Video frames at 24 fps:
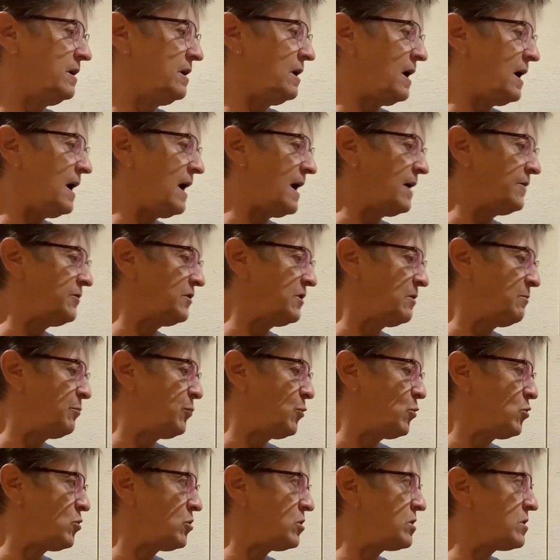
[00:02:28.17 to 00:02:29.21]
at the
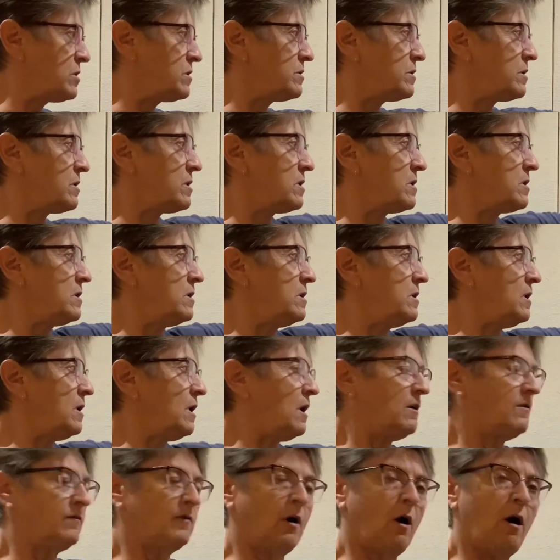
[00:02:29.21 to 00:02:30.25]
border
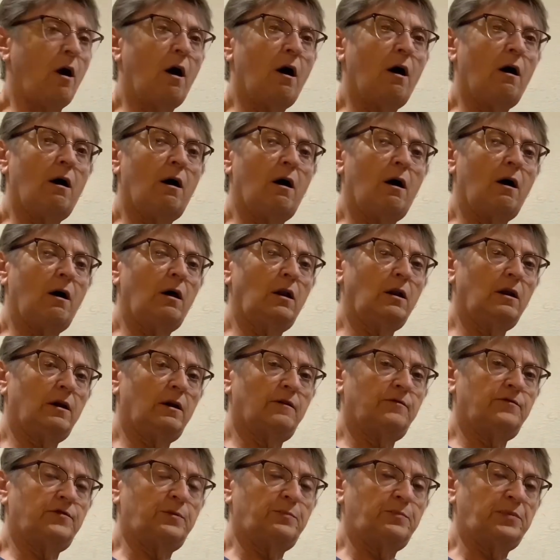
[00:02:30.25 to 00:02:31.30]
of all
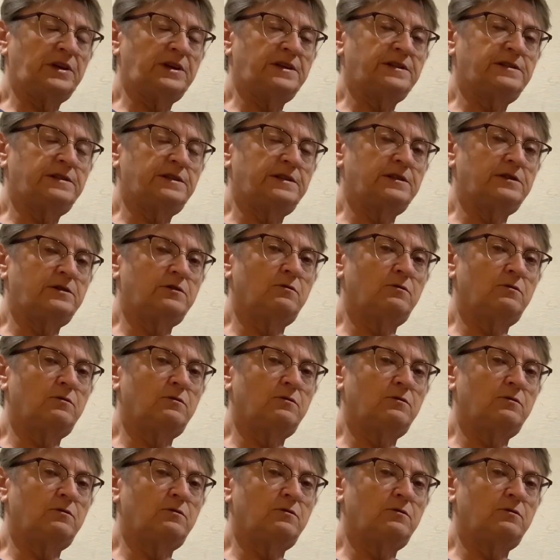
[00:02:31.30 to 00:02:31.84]
of the pieces,